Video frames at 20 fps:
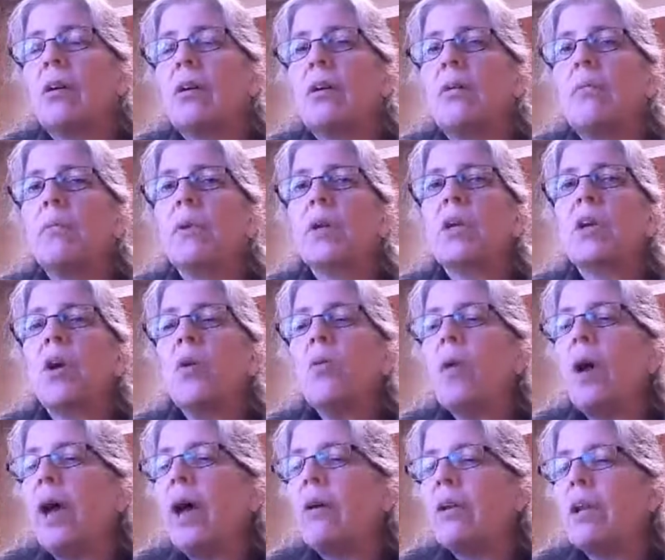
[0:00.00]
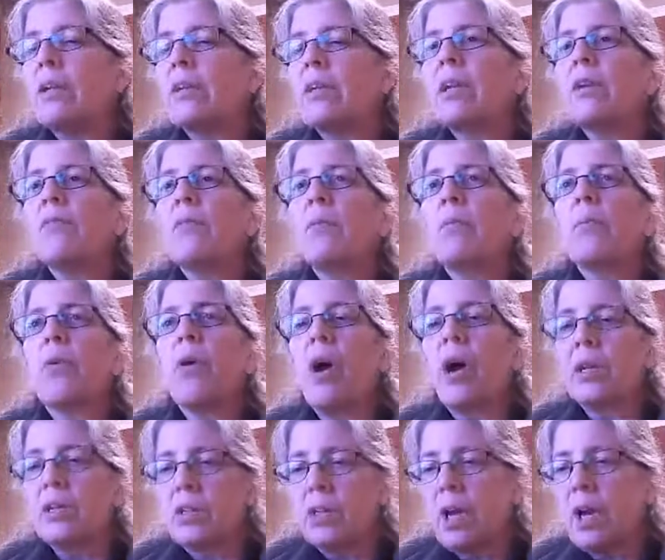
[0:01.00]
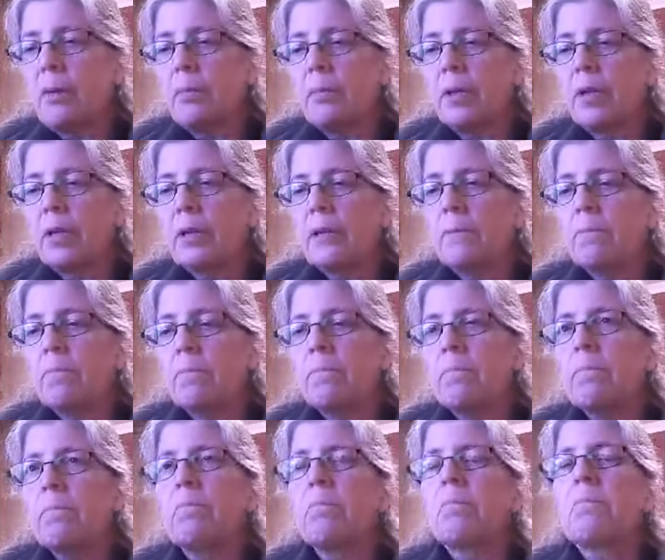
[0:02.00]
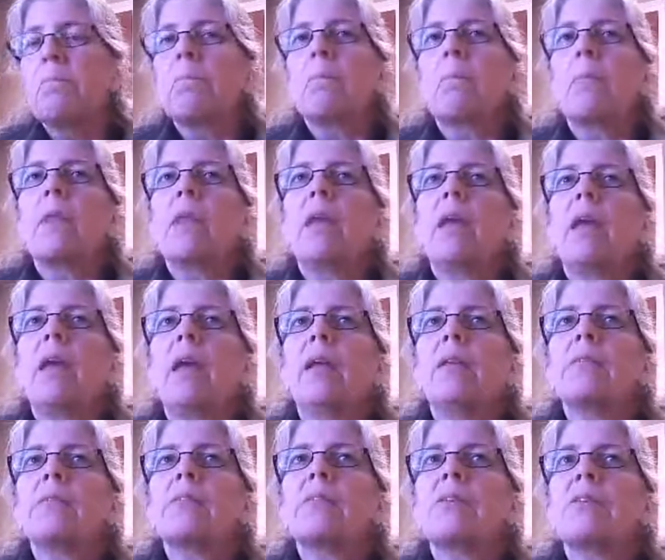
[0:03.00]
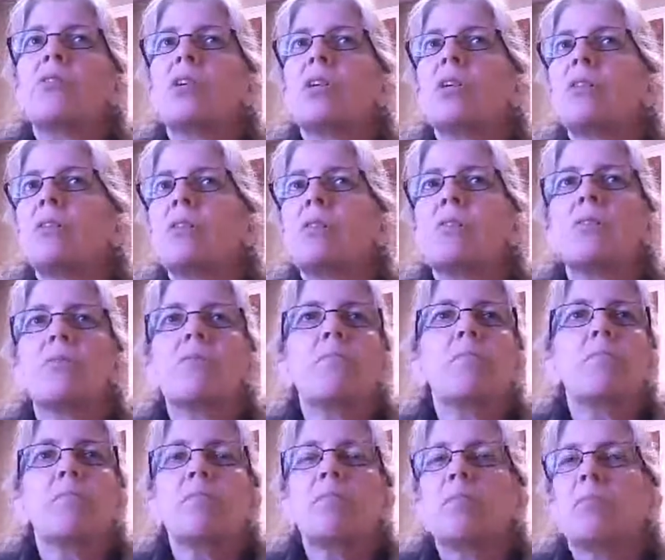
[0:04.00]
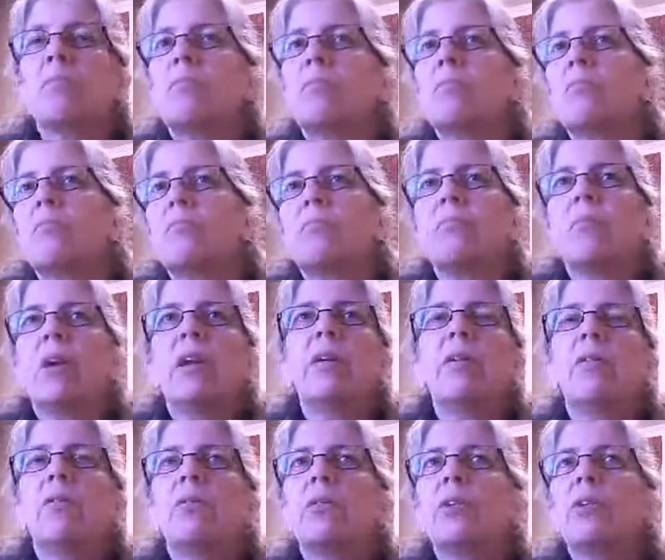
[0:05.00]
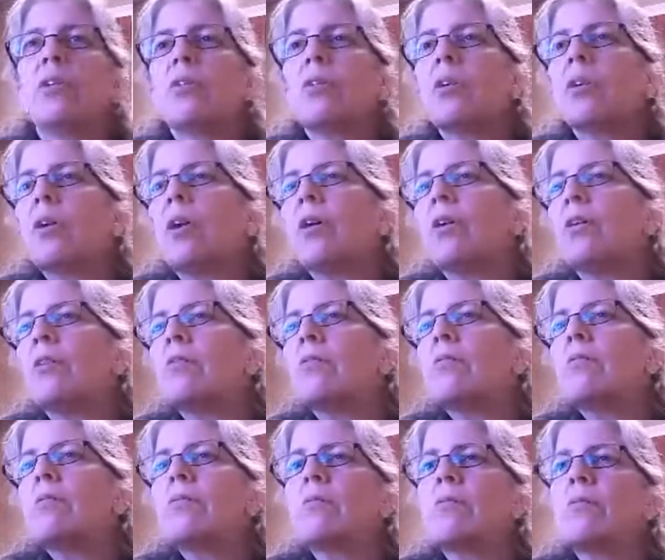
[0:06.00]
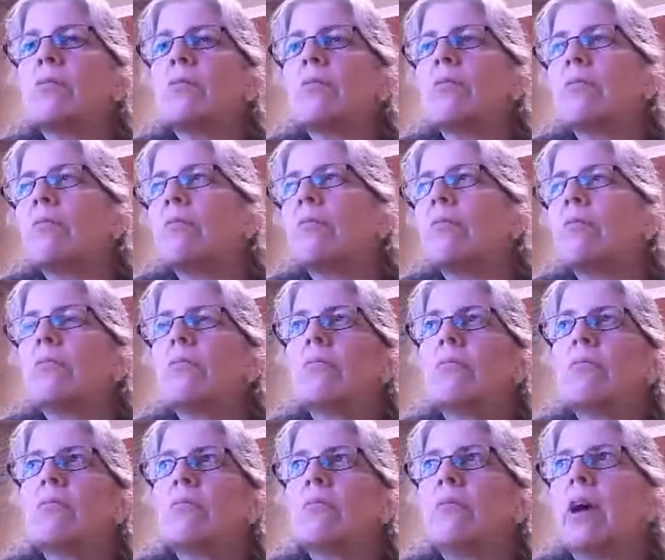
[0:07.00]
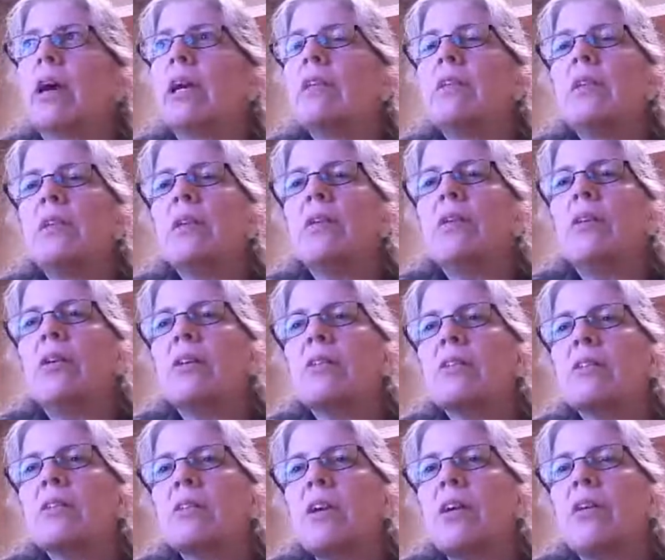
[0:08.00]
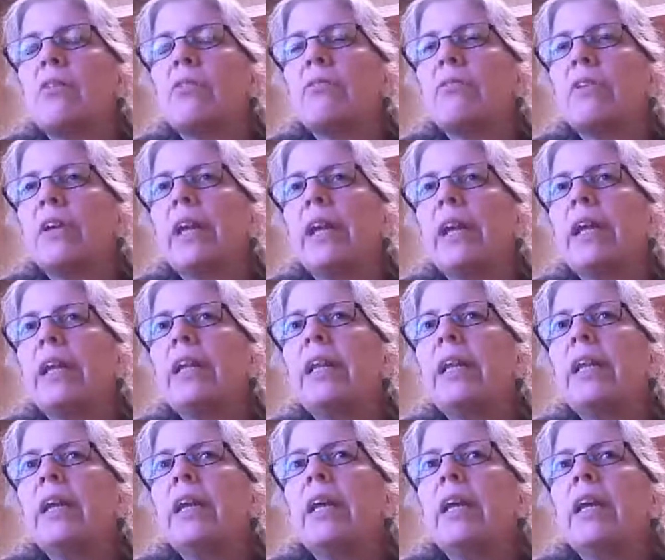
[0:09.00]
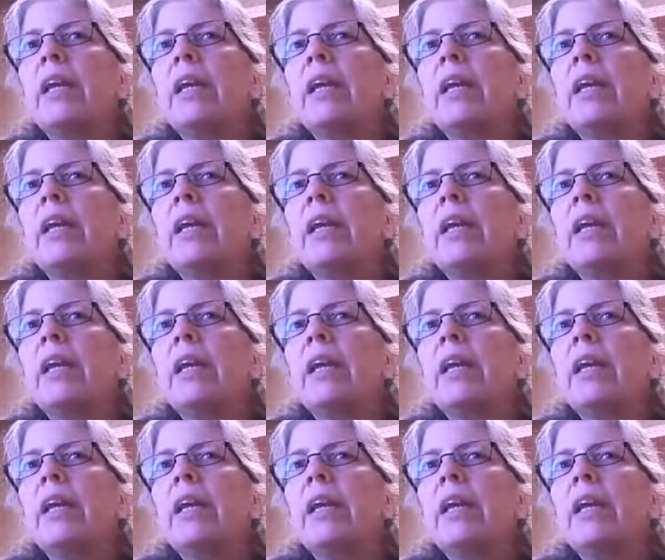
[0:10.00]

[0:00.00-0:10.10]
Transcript: but go out and think of a broad topic, such as, I don't know, Kierkegaard's idea on self. And